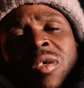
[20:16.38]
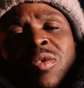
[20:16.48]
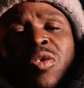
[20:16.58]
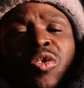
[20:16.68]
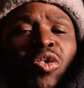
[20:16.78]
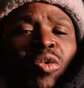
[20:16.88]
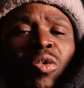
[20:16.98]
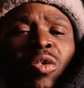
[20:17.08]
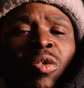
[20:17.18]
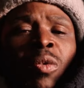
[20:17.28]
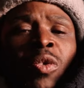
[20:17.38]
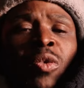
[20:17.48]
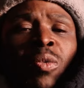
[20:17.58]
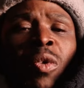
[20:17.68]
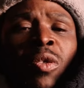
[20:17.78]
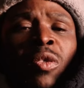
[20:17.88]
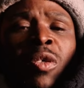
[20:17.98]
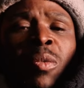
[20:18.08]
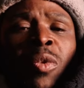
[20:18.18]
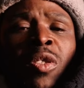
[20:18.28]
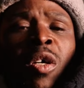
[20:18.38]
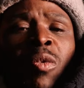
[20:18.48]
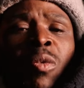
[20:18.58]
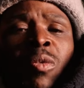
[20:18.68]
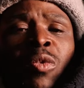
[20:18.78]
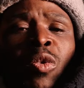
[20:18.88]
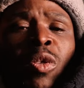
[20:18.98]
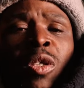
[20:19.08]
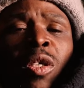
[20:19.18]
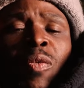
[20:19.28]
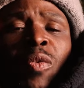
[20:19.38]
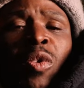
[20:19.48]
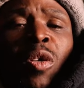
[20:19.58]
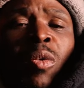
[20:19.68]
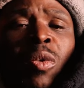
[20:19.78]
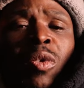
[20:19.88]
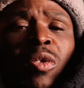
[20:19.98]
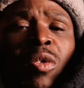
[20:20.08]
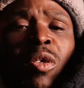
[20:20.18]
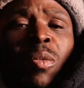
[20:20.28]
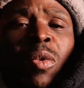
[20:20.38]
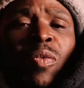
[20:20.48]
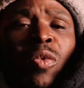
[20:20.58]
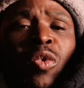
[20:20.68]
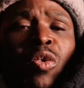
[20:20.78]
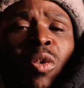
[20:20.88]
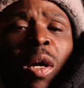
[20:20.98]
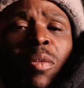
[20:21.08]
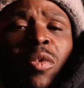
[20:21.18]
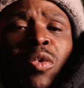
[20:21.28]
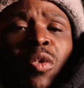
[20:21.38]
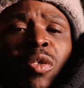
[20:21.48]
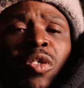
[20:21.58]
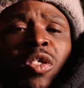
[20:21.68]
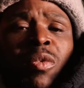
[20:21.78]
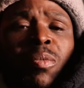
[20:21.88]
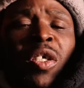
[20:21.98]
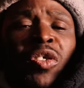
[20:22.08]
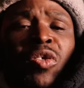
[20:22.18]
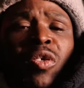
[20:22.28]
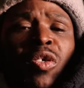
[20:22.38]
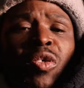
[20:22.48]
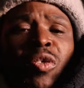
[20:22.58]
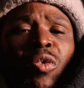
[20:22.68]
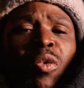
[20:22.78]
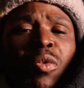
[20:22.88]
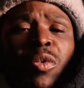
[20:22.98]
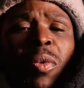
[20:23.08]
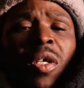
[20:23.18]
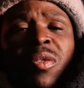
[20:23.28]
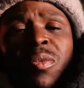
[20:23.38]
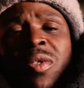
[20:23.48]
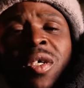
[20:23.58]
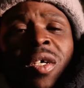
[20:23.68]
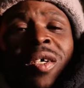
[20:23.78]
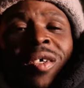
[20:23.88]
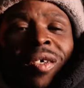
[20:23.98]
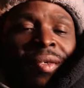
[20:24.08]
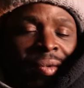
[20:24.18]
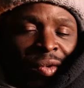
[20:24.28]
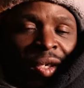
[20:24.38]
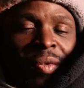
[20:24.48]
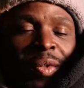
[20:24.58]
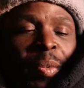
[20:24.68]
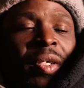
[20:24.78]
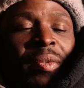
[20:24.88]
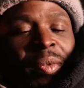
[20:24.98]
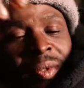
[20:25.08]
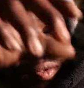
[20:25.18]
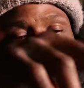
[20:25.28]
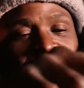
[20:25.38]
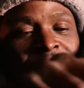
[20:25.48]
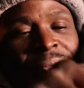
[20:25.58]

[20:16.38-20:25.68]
You can choose to do what you want to do, but don't do it if you don't want to do it. But if you do happen to do it, just make sure you do it responsibly. Drink responsibly.